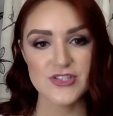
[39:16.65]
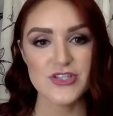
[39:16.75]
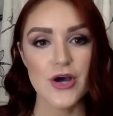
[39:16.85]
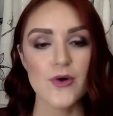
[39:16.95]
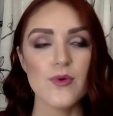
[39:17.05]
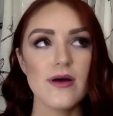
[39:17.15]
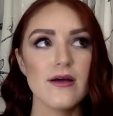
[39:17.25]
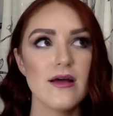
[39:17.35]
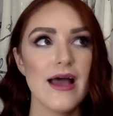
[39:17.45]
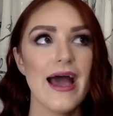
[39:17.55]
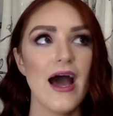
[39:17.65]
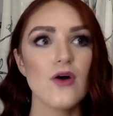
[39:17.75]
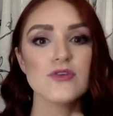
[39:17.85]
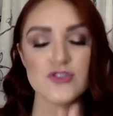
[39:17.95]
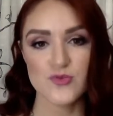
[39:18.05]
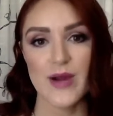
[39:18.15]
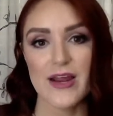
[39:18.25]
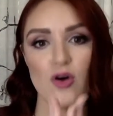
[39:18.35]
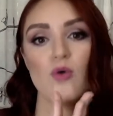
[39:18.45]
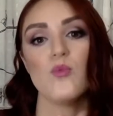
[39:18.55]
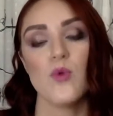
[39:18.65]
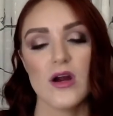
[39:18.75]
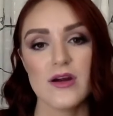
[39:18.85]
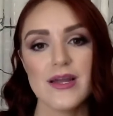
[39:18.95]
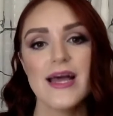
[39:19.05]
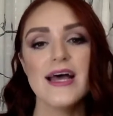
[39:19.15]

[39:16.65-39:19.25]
So, how does retinol work?